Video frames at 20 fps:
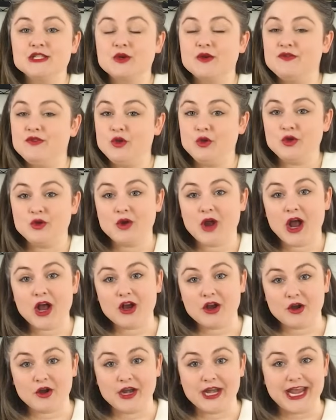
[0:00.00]
So if you do
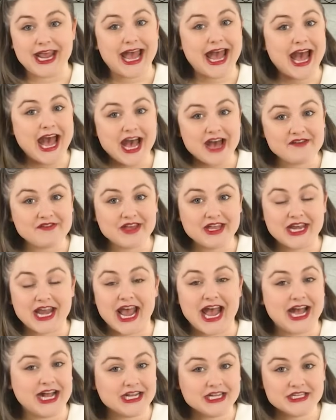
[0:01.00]
not already have
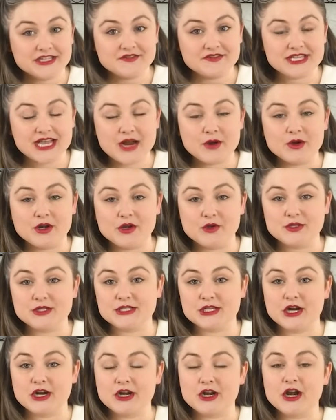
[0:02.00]
an active sourdough
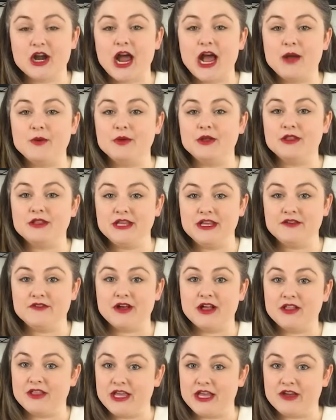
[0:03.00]
starter, I will leave
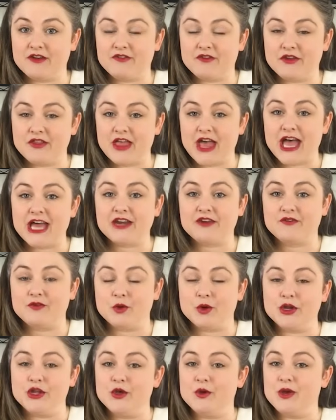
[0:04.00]
a link for
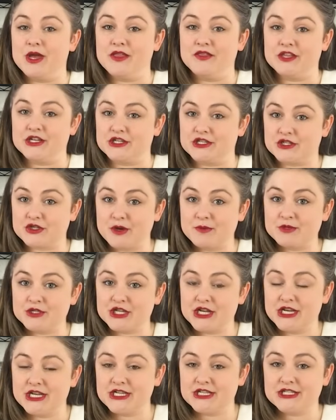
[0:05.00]
that for you in the
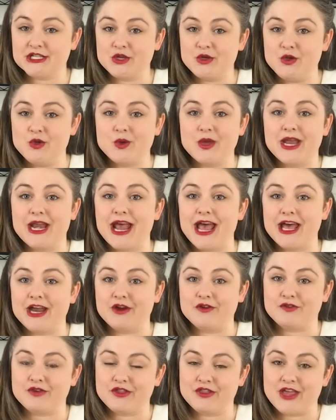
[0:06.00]
description so you can
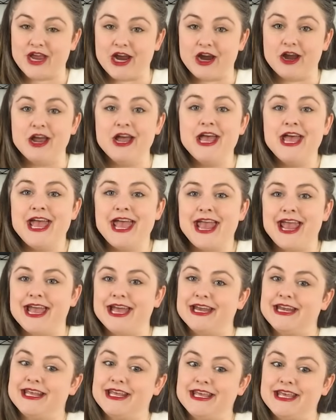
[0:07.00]
head over there
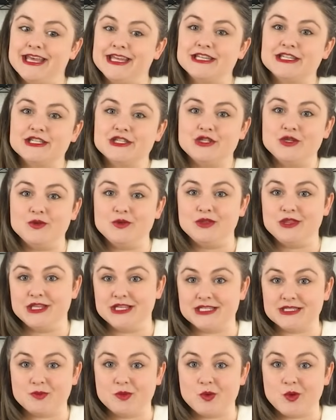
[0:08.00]
and get to
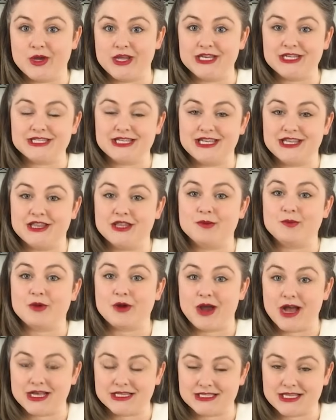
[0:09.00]
this point in the
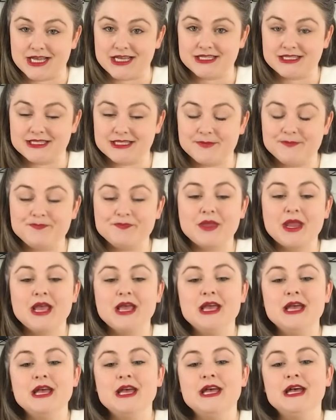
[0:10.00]
process.
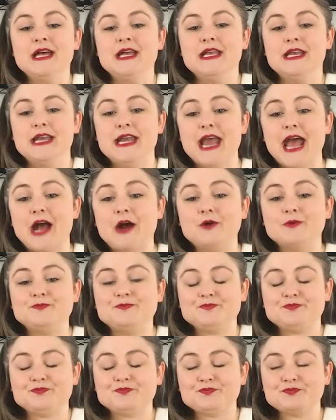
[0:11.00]

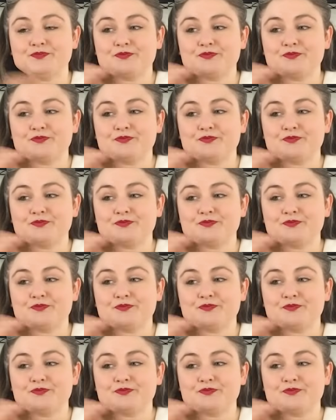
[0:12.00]
Now,